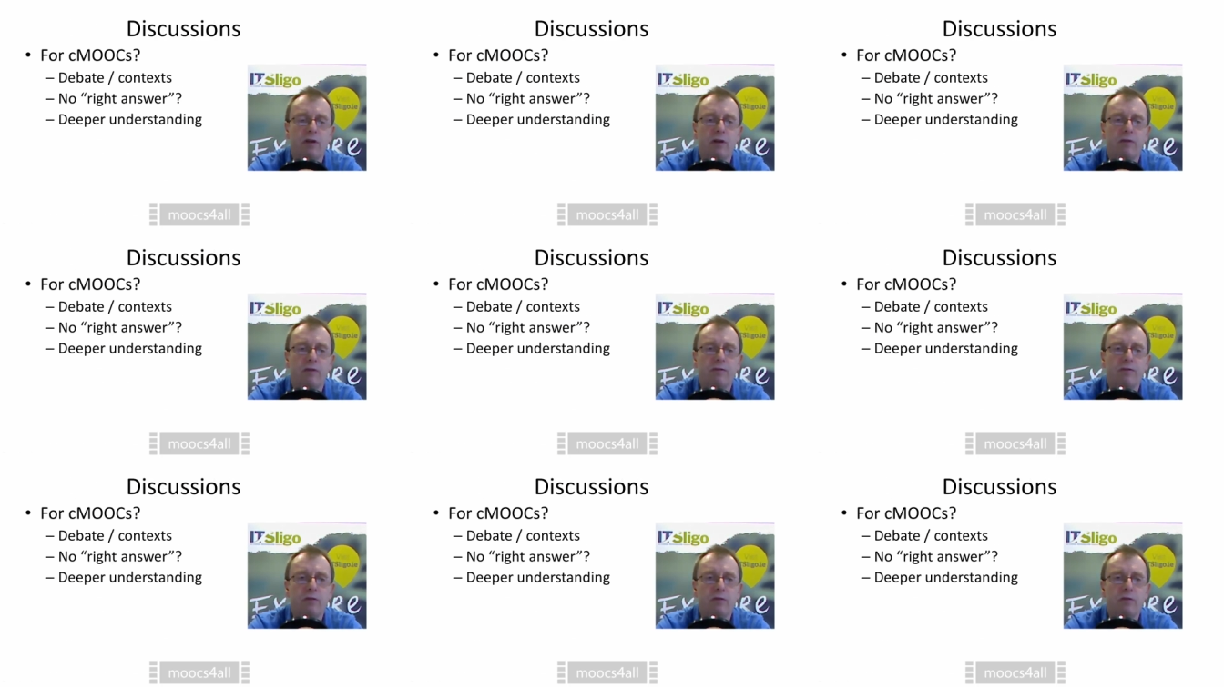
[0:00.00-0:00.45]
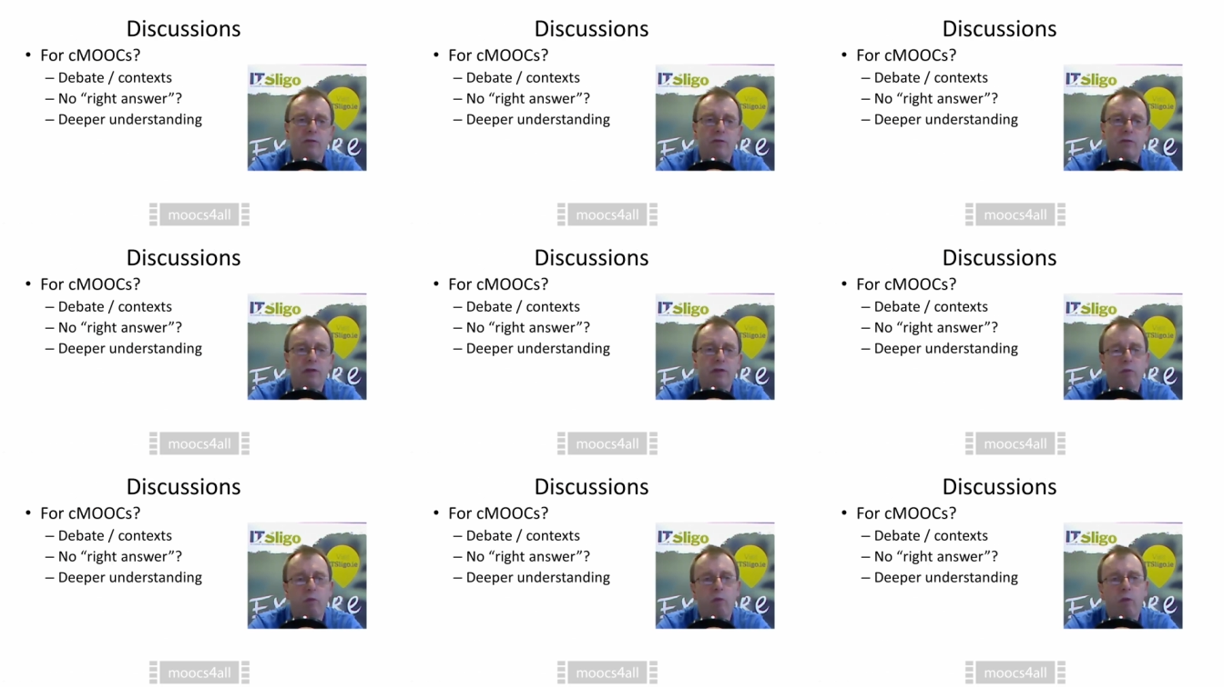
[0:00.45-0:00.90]
of you
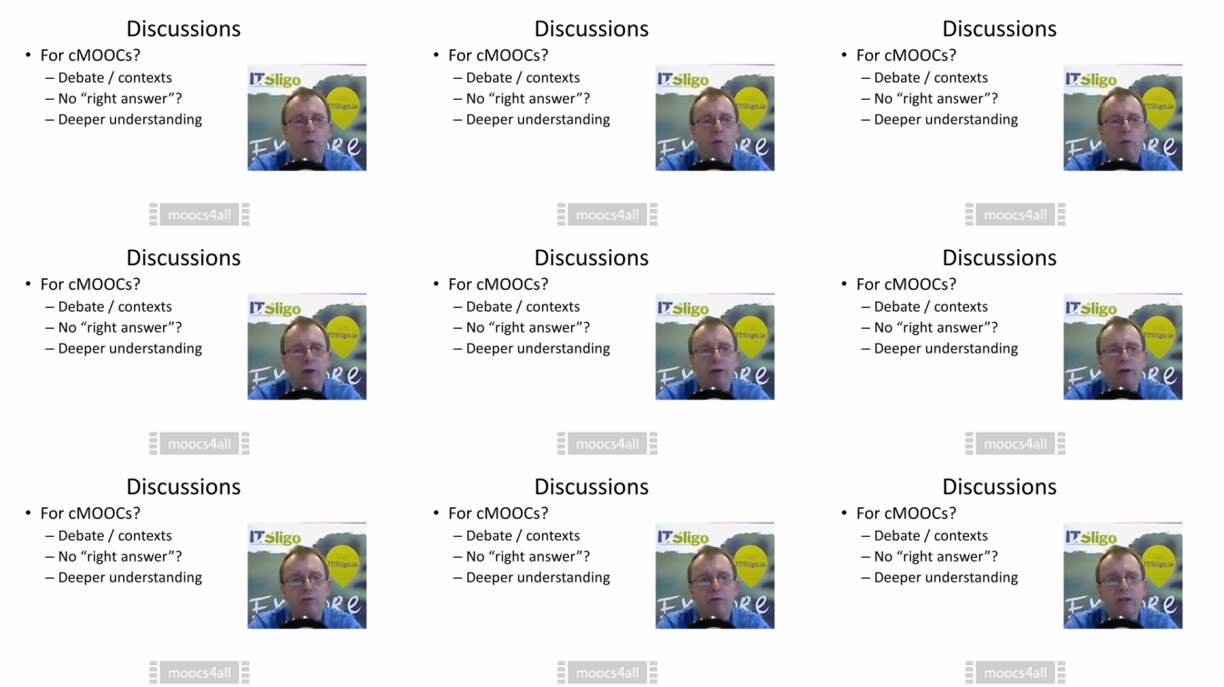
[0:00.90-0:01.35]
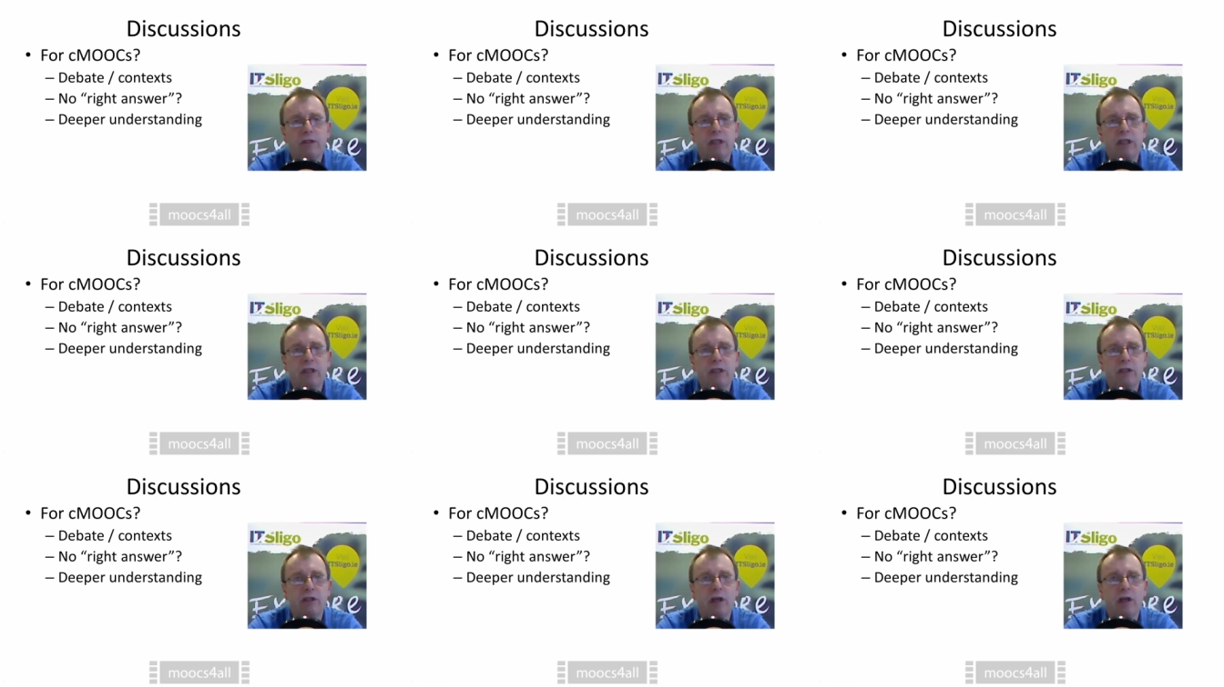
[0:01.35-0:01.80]
that want to
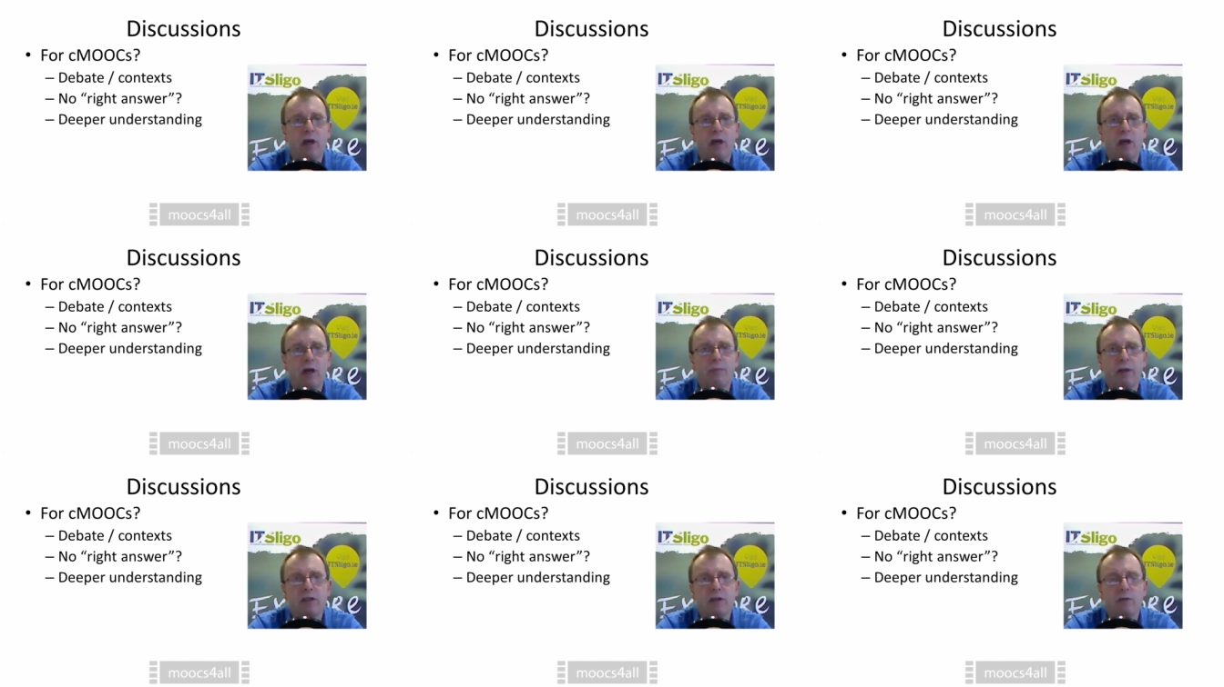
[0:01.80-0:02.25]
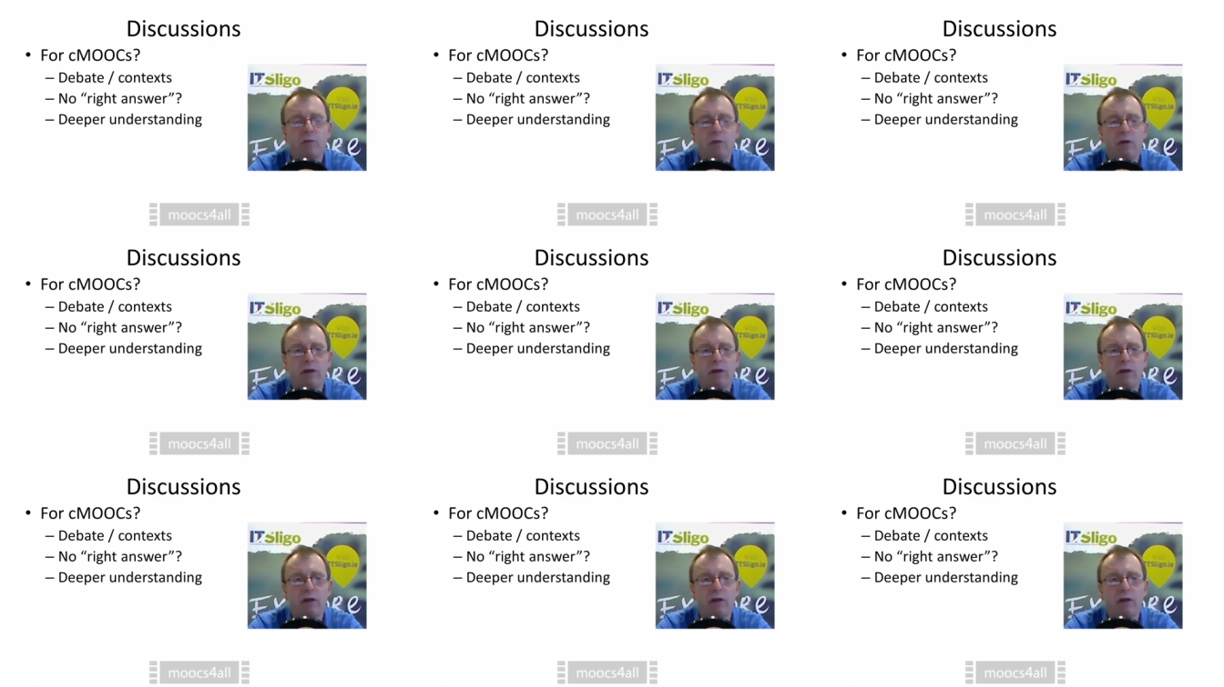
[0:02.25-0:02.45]
teach topics